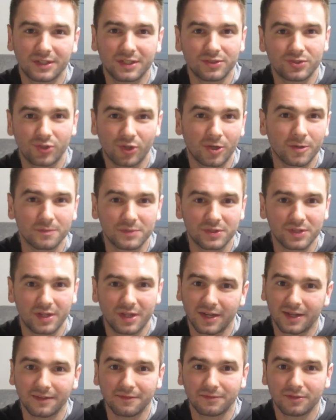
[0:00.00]
in terms
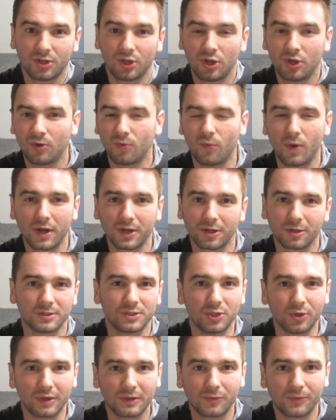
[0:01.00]
of what you're
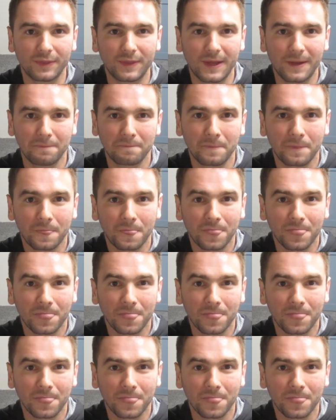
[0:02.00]
doing with them.